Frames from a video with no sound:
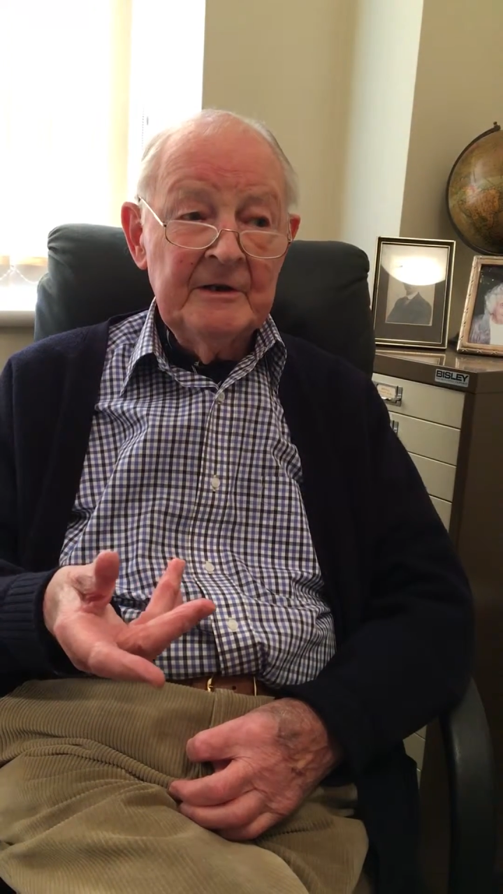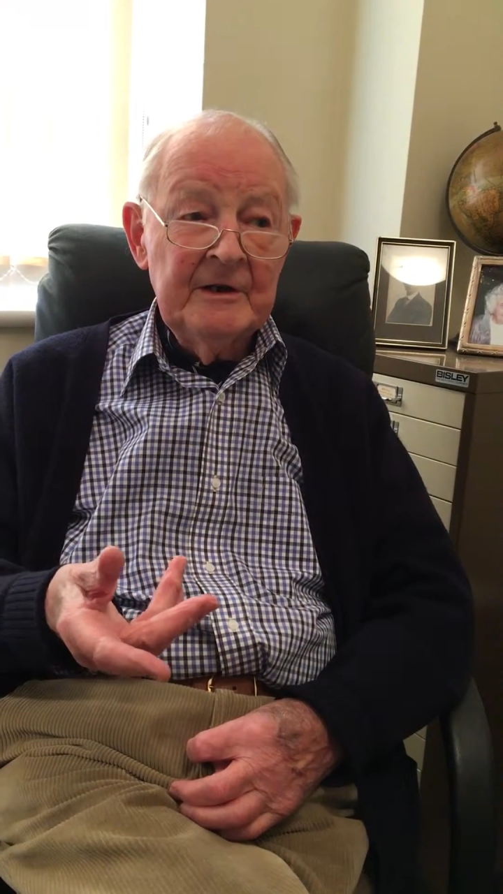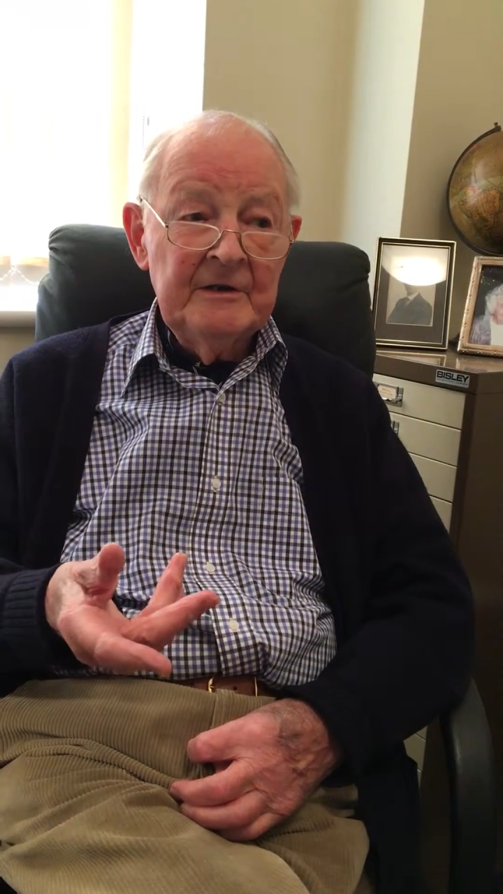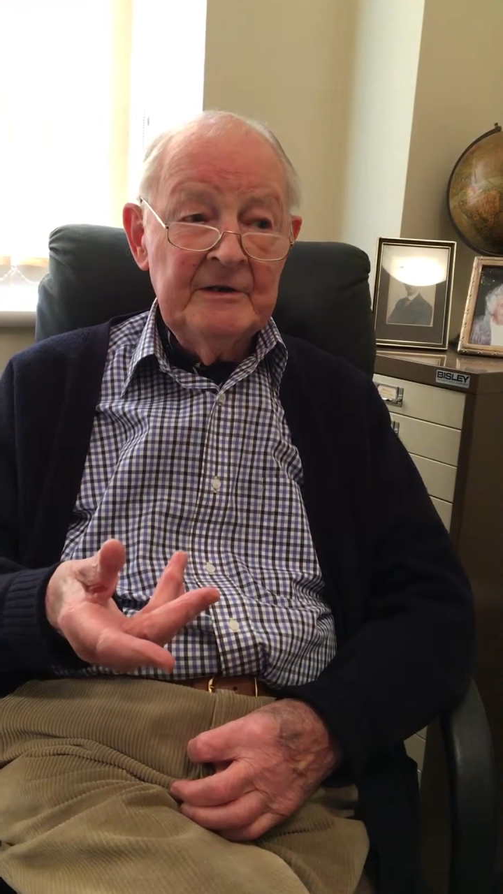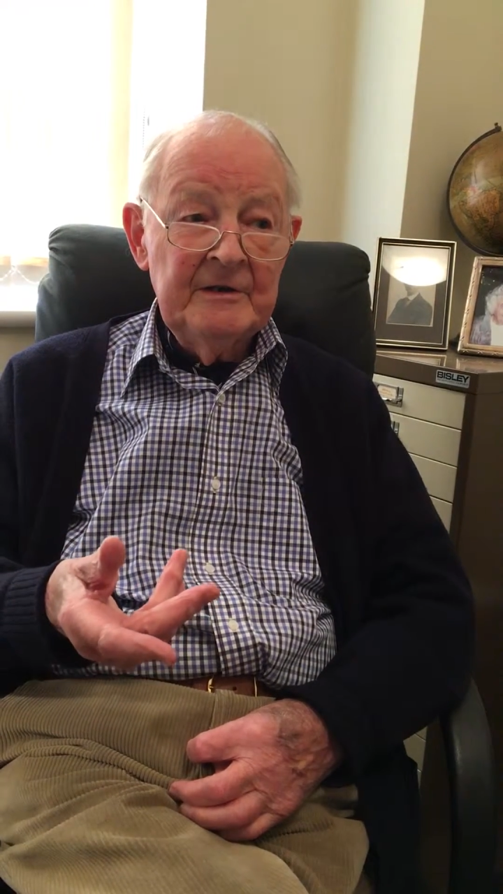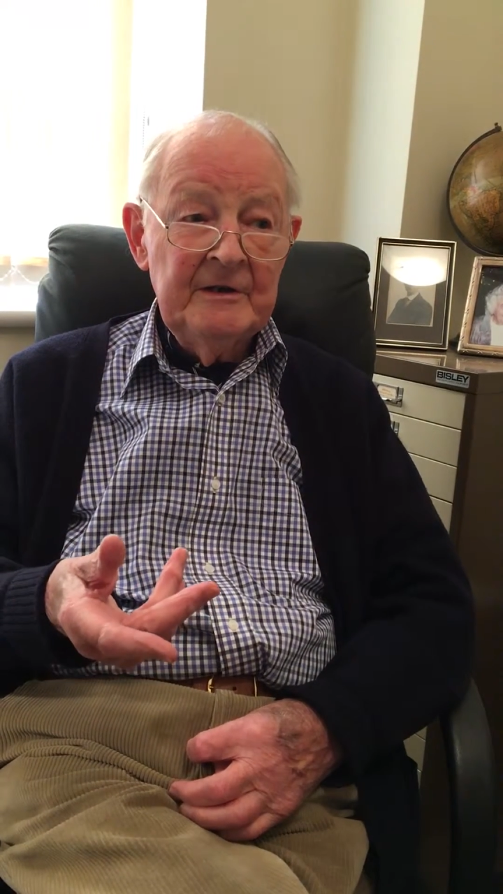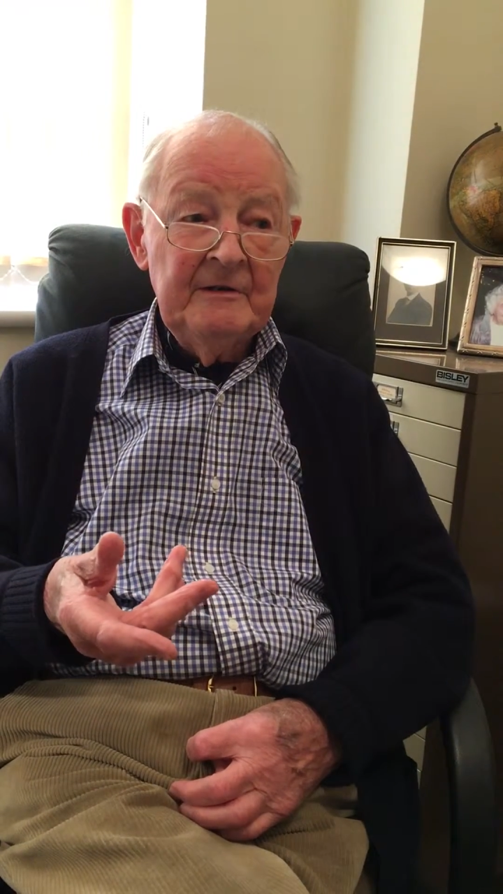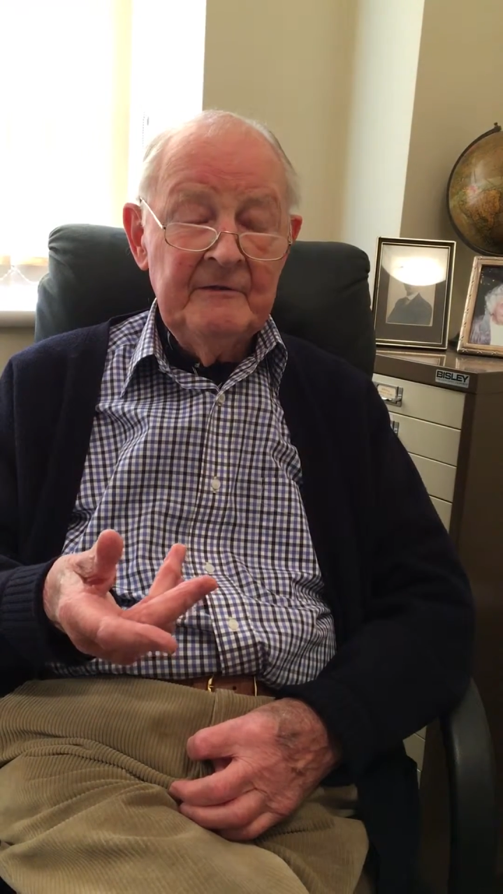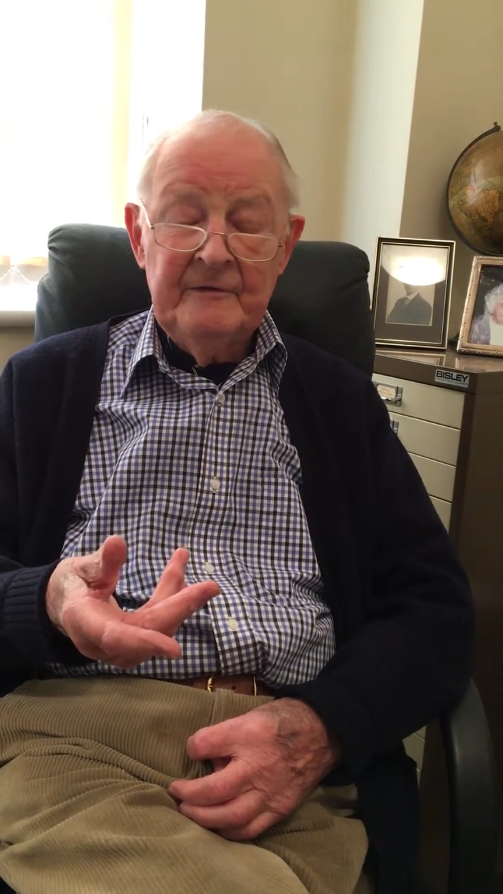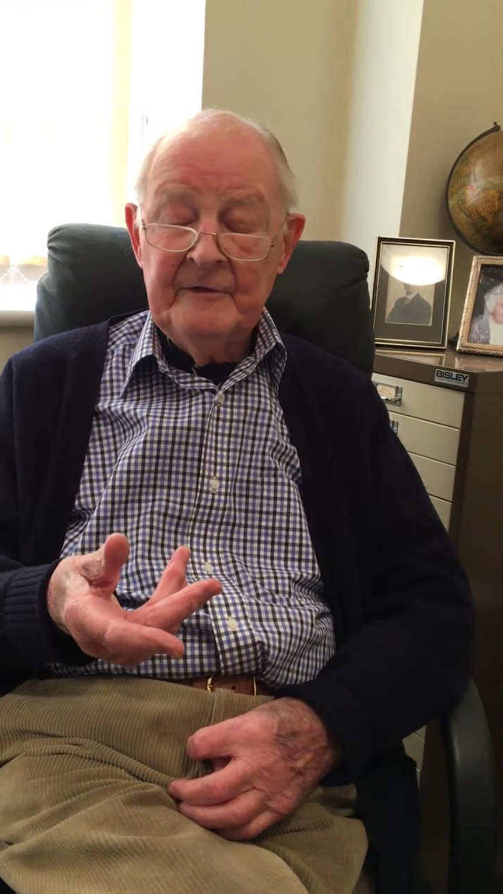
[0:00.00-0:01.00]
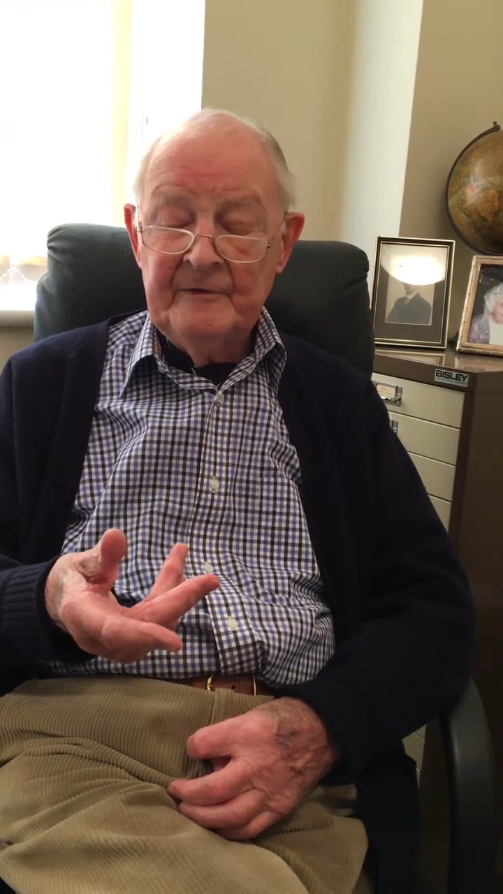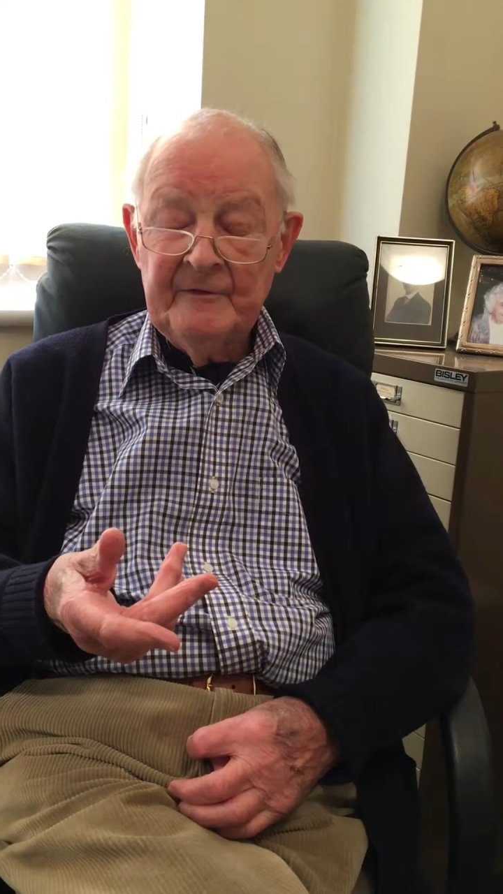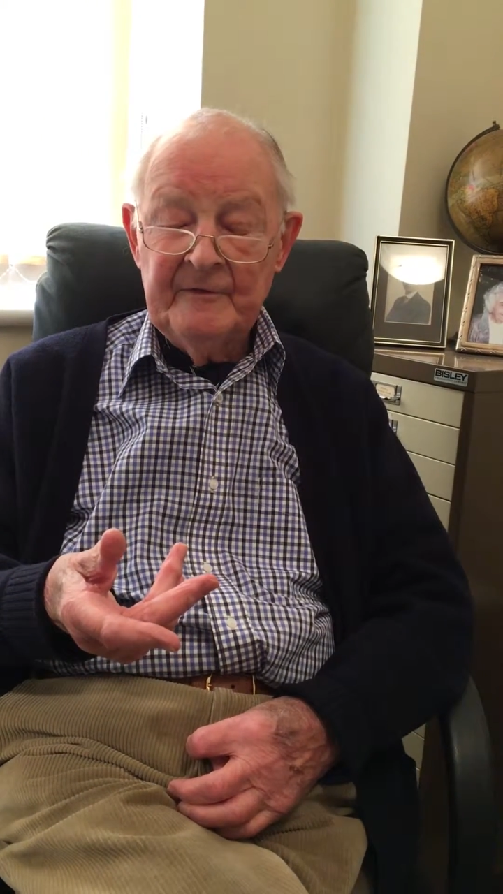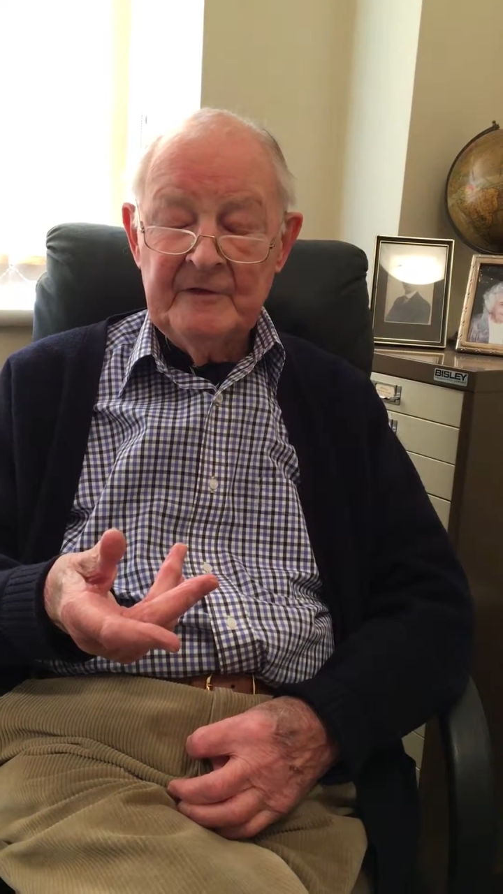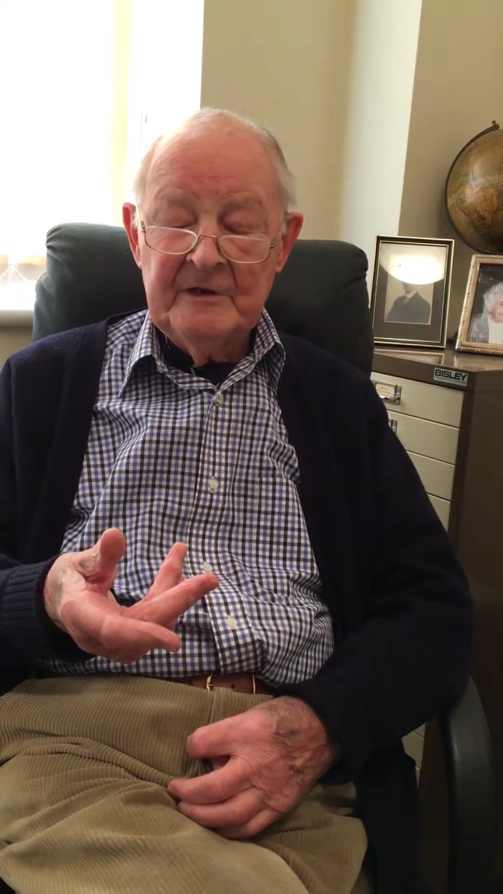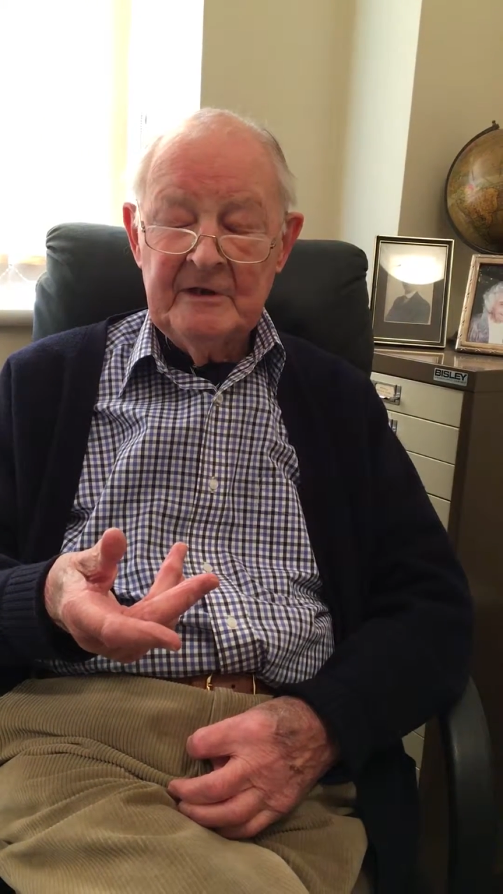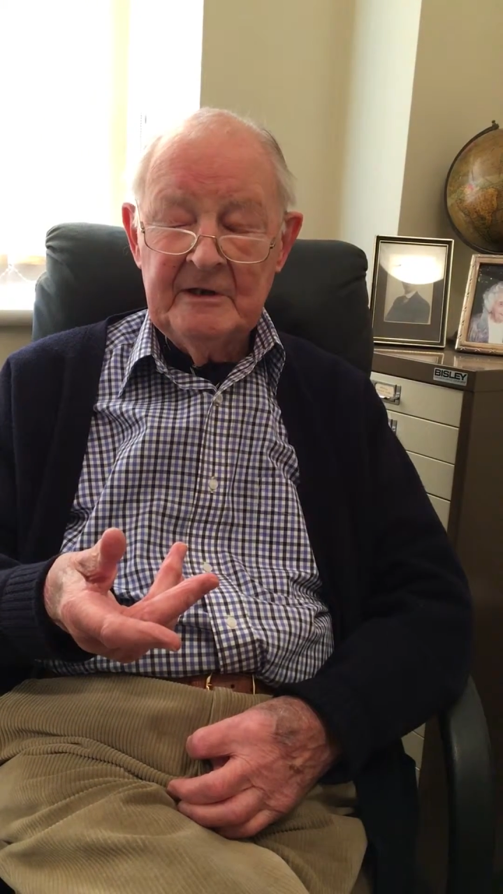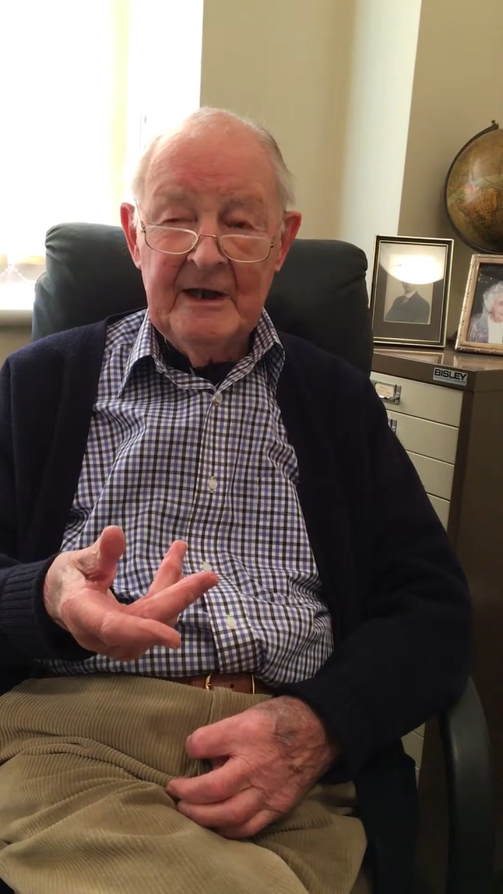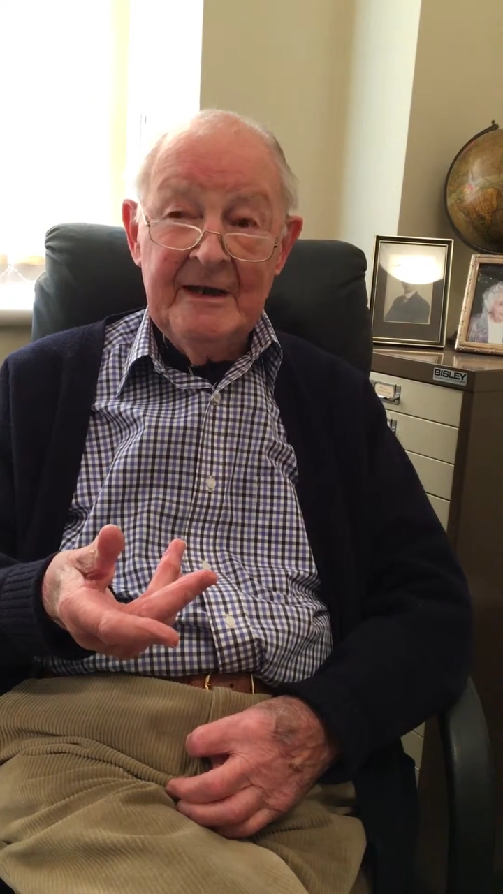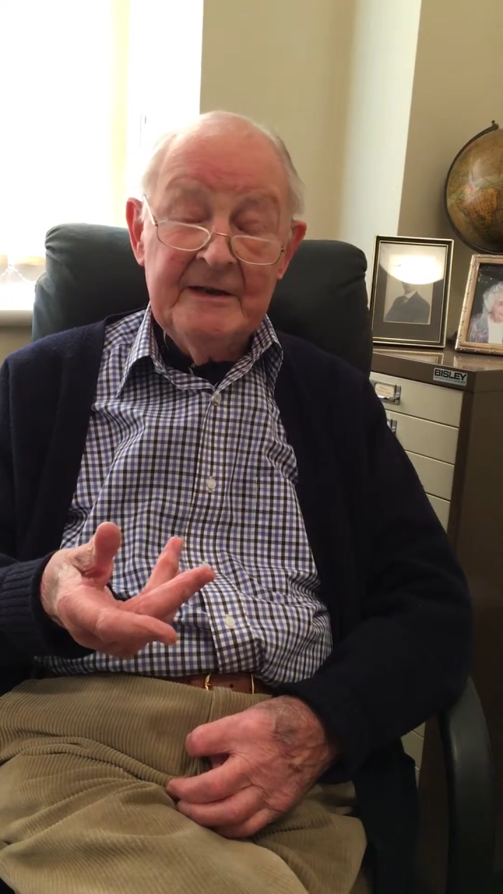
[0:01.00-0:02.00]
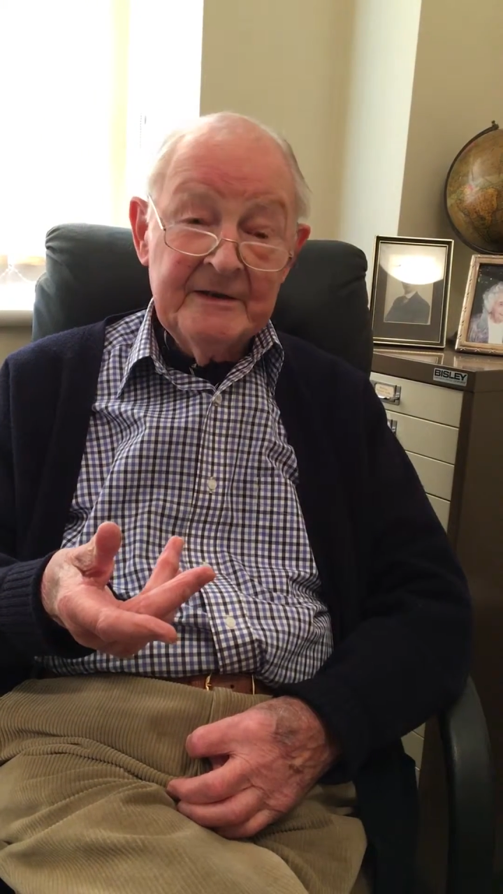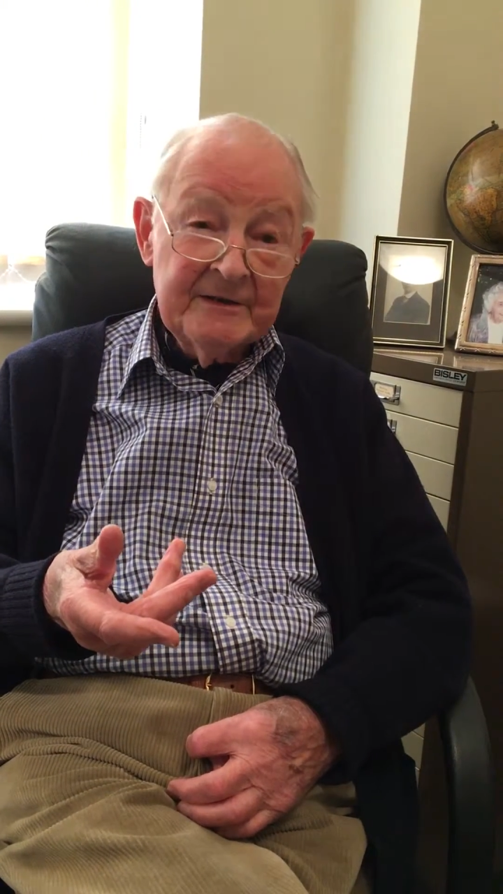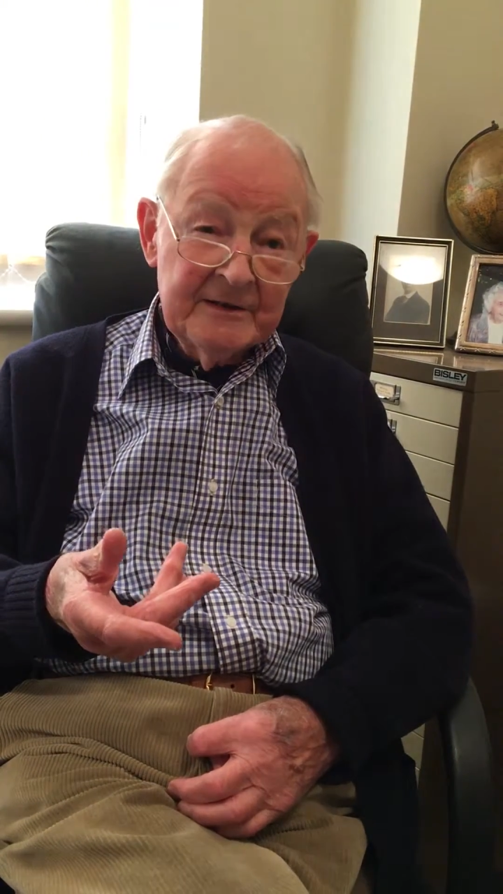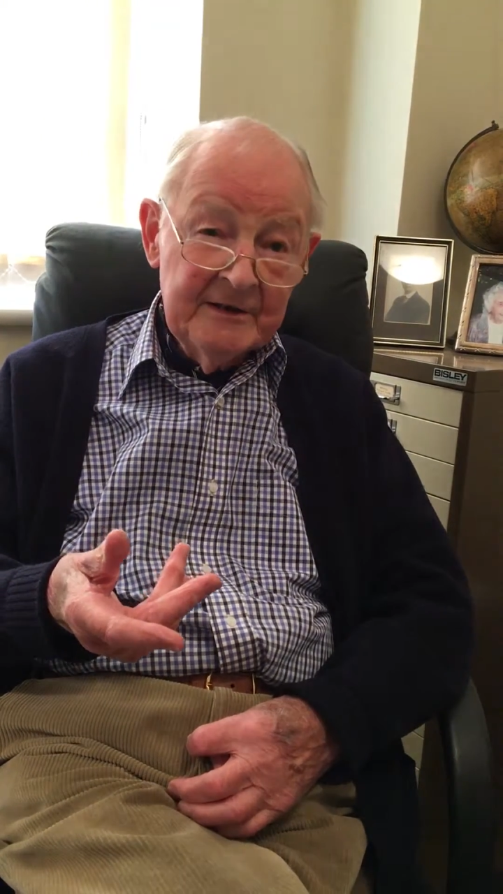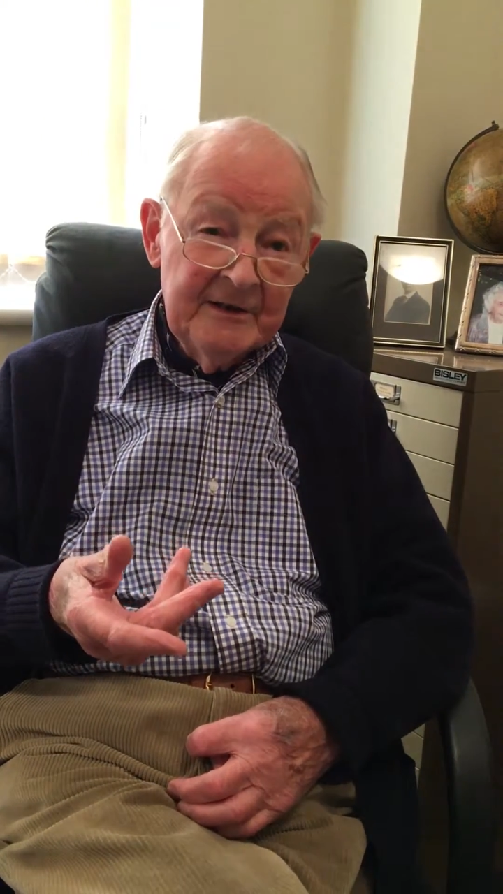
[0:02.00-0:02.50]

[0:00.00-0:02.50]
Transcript: 1958,